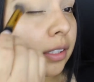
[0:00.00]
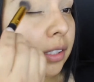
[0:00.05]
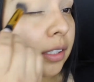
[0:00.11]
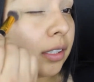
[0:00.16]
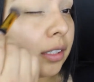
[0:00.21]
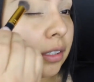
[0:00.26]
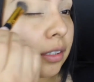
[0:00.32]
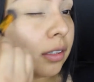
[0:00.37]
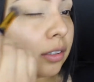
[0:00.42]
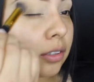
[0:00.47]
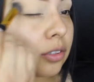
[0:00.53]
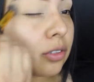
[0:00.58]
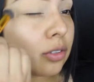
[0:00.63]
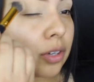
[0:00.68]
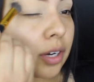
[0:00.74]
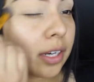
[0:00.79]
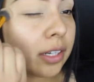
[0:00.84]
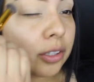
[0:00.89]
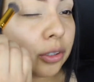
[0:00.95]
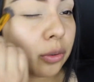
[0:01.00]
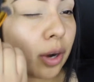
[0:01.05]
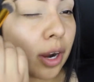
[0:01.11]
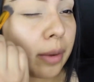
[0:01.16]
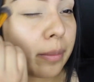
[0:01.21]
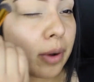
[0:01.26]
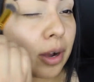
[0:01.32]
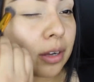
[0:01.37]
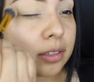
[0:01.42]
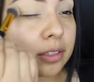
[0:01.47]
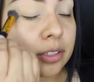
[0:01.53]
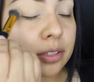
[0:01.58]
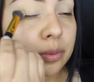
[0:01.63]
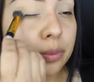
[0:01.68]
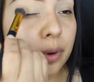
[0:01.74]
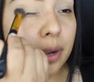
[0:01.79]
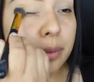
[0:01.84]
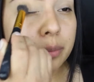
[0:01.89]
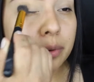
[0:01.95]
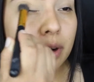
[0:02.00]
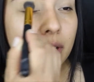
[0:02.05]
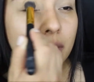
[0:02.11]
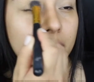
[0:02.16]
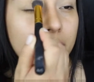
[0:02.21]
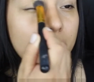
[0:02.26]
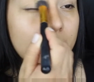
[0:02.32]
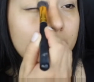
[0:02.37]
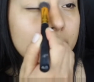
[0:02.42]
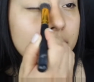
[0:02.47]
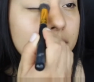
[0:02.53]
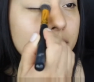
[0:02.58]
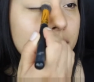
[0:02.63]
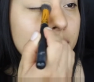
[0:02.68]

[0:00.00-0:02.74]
like trying to grab onto wet product.